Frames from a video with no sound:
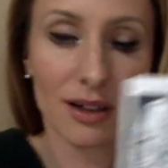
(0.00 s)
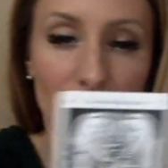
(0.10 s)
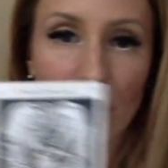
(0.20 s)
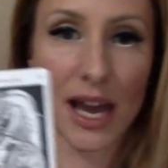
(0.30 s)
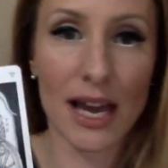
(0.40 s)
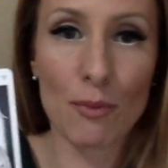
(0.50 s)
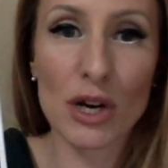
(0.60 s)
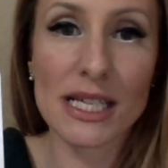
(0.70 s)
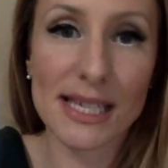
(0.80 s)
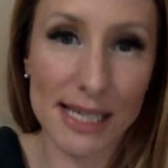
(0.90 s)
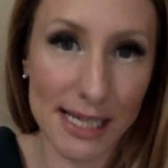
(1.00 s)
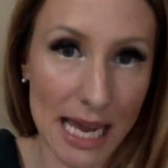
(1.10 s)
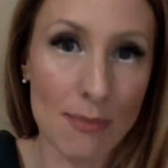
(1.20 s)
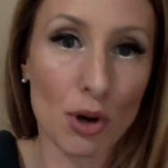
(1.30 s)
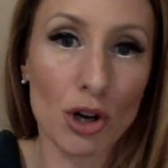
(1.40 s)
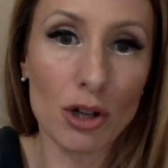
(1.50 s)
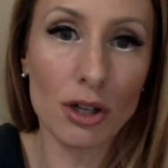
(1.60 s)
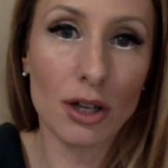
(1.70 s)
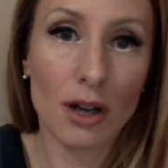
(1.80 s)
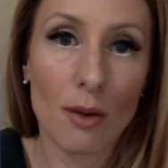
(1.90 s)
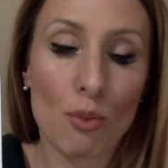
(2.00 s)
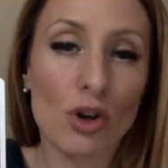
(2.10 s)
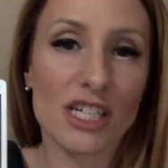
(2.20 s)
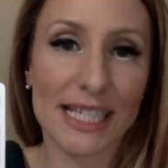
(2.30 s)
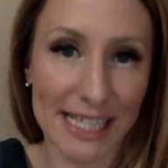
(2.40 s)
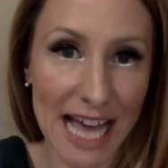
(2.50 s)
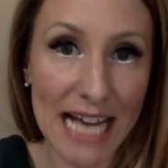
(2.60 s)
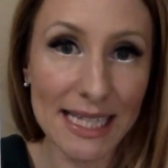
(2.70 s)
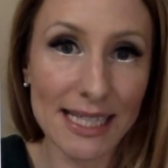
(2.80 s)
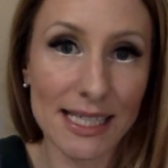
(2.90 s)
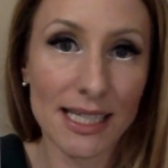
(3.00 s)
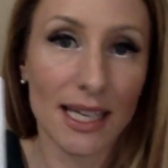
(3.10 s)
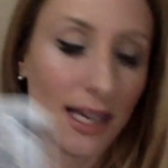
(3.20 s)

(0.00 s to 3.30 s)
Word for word: okay, more stable, more set